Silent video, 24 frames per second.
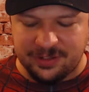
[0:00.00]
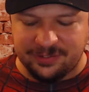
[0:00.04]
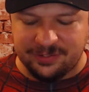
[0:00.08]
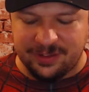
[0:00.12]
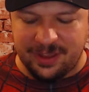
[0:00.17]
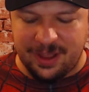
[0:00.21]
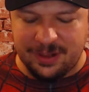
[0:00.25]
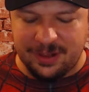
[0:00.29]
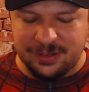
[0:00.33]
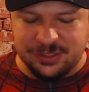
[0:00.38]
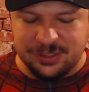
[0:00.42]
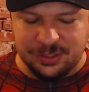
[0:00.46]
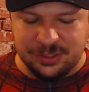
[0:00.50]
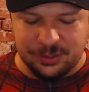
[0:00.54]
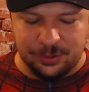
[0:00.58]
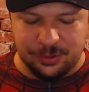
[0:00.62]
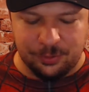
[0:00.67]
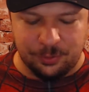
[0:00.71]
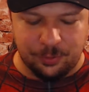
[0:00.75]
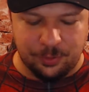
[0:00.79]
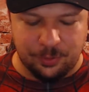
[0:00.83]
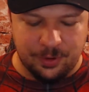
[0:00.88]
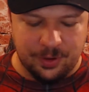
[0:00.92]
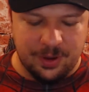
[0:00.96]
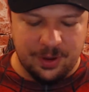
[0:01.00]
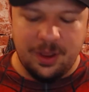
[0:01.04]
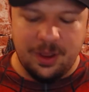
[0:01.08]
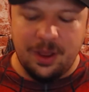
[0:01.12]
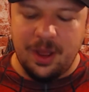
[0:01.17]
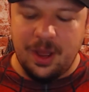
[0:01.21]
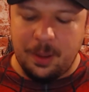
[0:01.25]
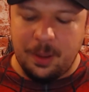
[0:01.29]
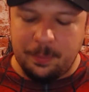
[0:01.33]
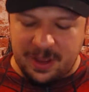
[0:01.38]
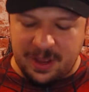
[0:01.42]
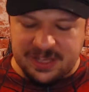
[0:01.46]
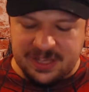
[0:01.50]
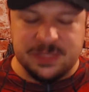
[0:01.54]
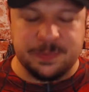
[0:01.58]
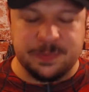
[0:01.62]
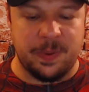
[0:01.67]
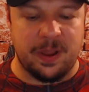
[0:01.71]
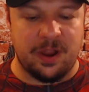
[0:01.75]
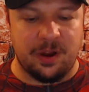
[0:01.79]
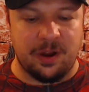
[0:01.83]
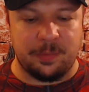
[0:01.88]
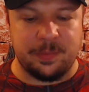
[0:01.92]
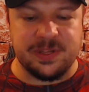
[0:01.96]
onto my
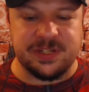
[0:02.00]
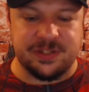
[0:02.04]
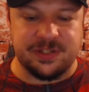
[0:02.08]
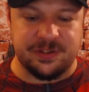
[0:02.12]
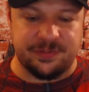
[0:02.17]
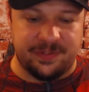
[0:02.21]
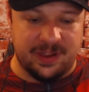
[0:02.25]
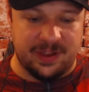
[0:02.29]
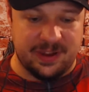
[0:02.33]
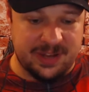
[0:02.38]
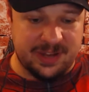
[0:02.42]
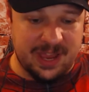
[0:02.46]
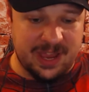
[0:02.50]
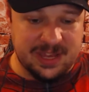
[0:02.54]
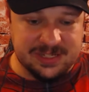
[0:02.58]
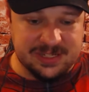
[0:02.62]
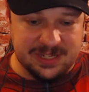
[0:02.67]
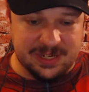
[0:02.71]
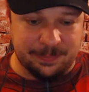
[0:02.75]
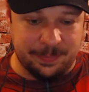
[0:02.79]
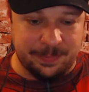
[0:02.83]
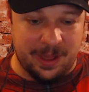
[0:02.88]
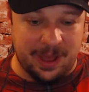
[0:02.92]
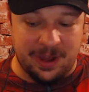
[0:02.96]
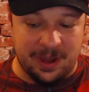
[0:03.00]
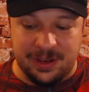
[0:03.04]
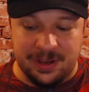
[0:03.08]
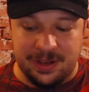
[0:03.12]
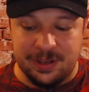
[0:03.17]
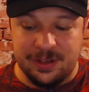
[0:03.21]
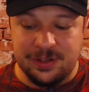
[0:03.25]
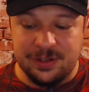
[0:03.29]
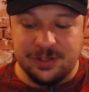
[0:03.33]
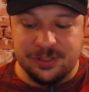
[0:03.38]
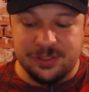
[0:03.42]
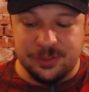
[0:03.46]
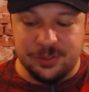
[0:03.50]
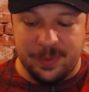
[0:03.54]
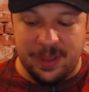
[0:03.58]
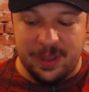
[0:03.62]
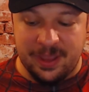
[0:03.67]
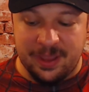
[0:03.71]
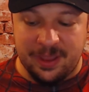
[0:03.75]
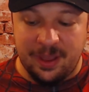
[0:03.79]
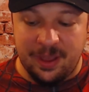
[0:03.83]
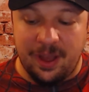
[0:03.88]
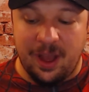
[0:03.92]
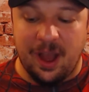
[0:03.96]
spare Mister Fantastic body to
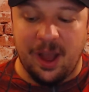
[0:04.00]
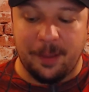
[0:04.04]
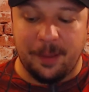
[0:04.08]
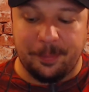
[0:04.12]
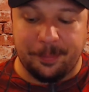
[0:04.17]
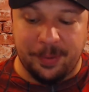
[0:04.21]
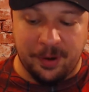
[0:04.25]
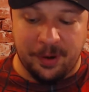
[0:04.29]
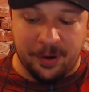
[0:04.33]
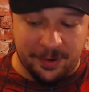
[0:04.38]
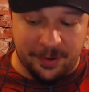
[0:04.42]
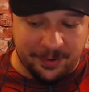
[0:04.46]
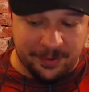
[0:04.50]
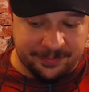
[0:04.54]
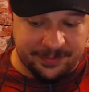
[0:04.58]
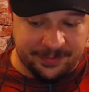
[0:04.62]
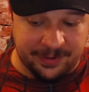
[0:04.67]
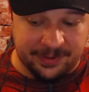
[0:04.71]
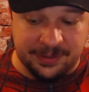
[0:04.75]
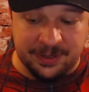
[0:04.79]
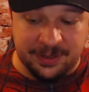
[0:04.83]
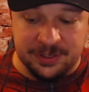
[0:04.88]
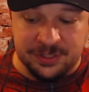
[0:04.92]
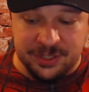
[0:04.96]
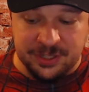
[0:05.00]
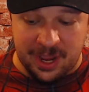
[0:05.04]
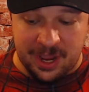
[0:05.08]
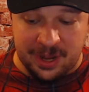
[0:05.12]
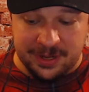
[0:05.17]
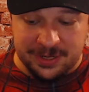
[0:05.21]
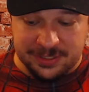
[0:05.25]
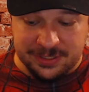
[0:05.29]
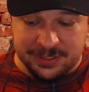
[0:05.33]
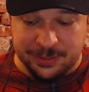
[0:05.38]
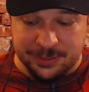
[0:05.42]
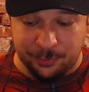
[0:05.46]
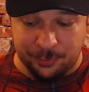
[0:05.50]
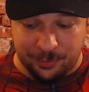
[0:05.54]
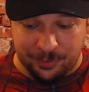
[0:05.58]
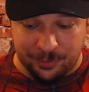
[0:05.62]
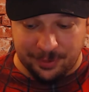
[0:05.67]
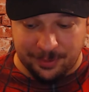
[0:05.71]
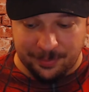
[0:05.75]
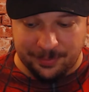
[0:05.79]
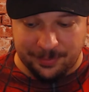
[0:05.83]
make a perfect Johnny Storm.